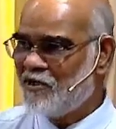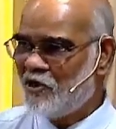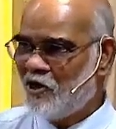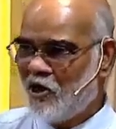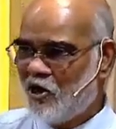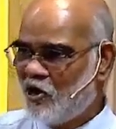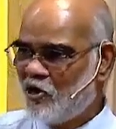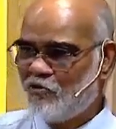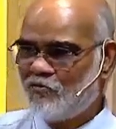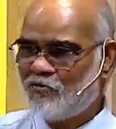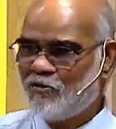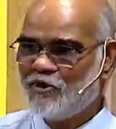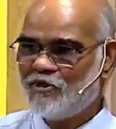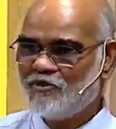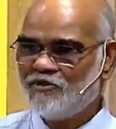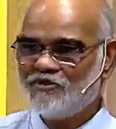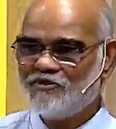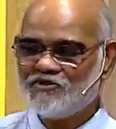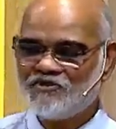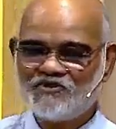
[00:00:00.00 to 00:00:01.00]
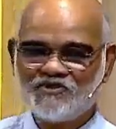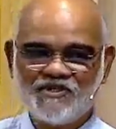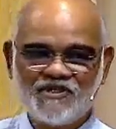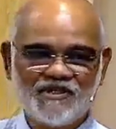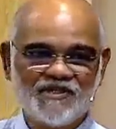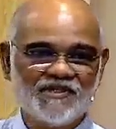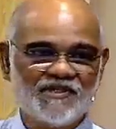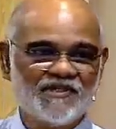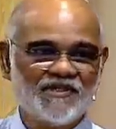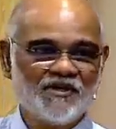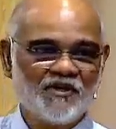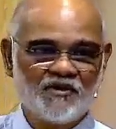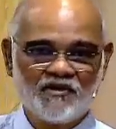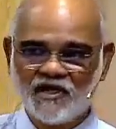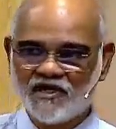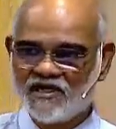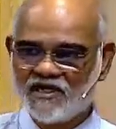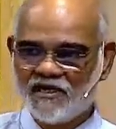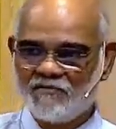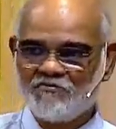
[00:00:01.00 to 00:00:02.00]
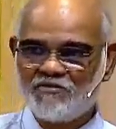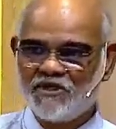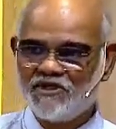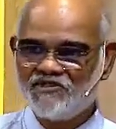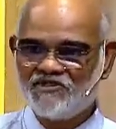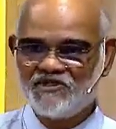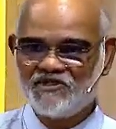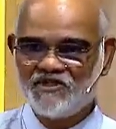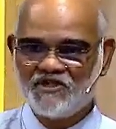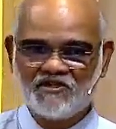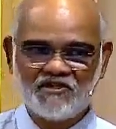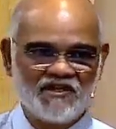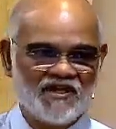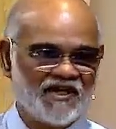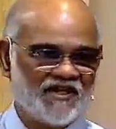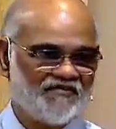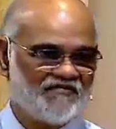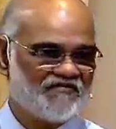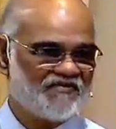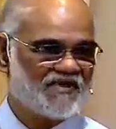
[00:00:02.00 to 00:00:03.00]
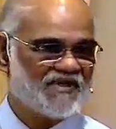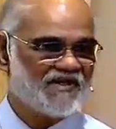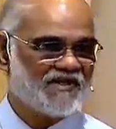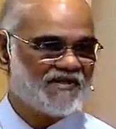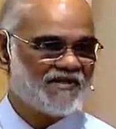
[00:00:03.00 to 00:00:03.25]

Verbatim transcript: hope to see or accomplish in your life.